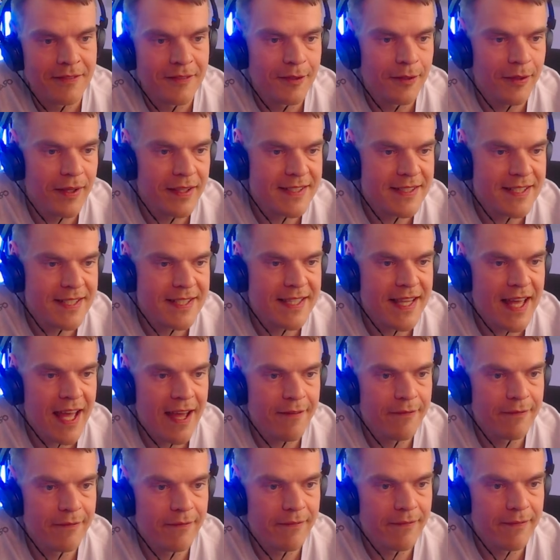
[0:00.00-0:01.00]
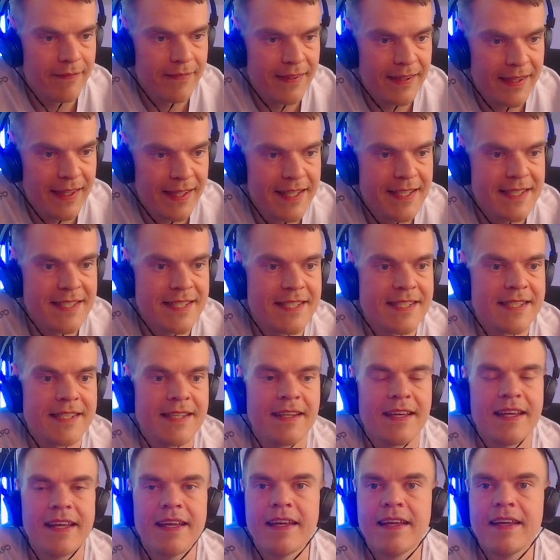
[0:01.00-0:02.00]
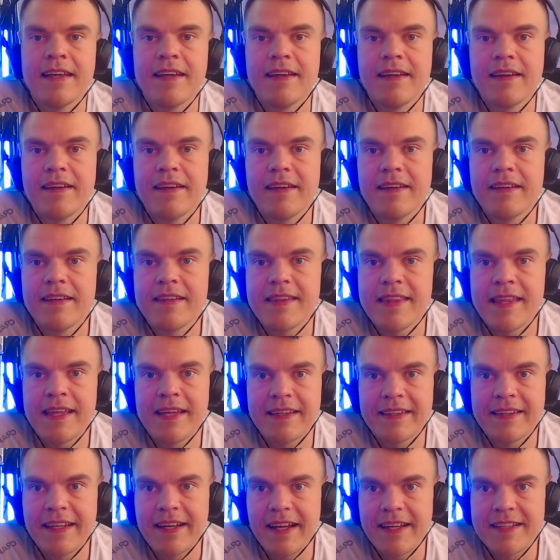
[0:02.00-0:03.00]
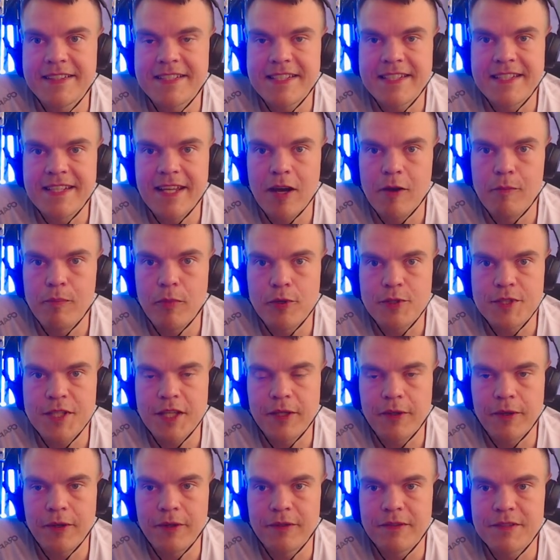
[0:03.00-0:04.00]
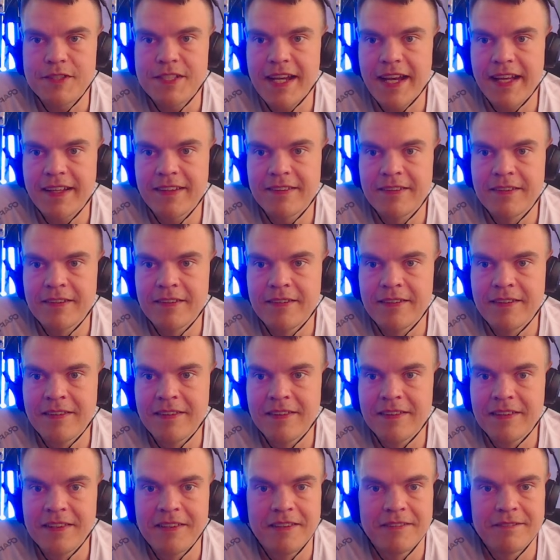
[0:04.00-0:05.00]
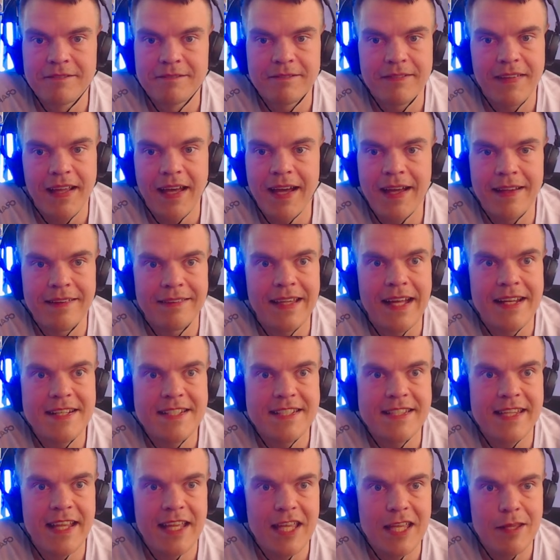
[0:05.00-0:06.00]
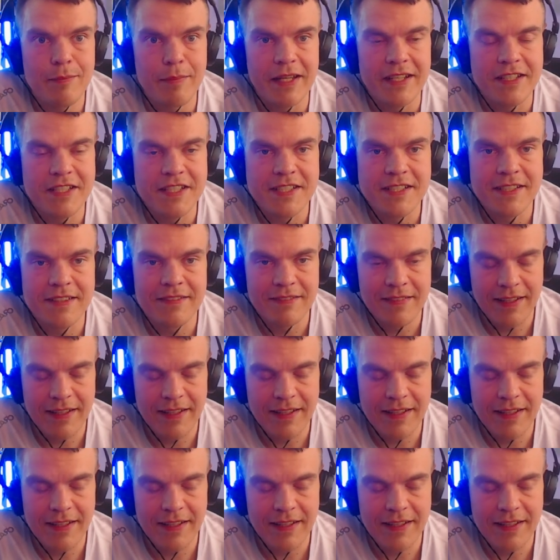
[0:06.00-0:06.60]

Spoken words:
You can just have this thing that I just now posted on chat. And that's the image.